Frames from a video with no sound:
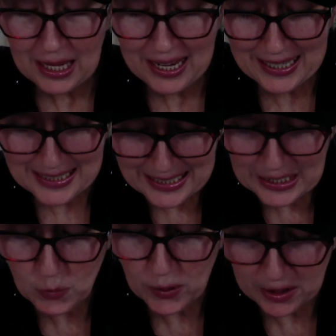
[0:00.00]
And he
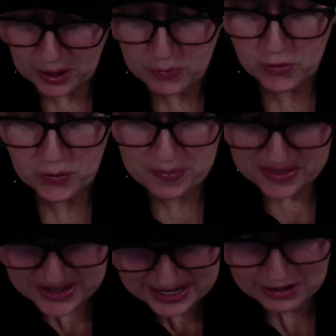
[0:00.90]
went up from
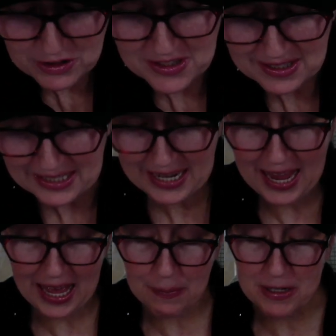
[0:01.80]
there to the
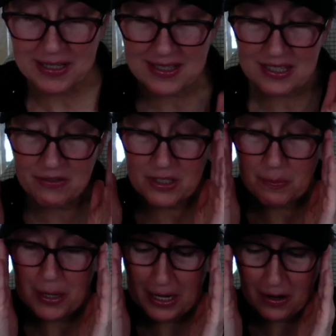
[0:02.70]
inhabitants of
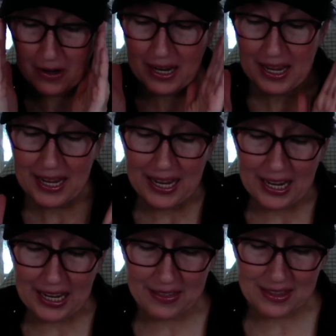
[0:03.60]
Debir,
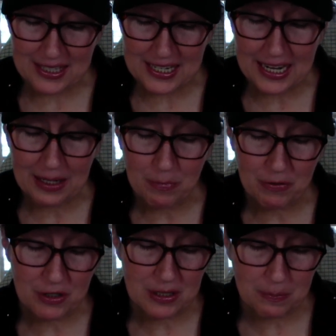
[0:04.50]
and the name of
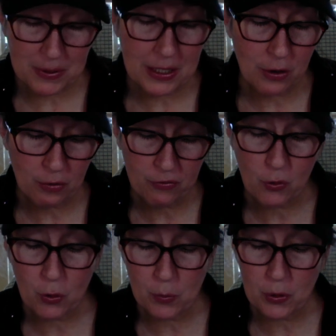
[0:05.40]
Debir
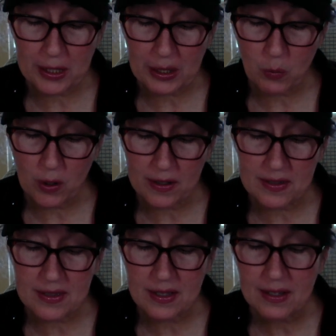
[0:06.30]
formerly
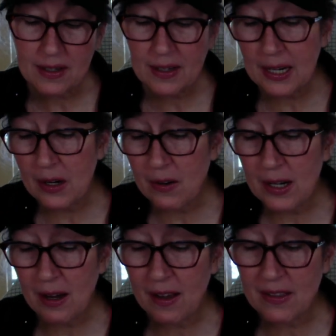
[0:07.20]
was
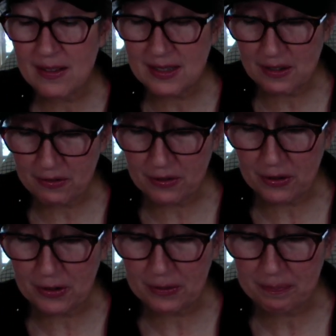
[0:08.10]
Kiriath Sefer.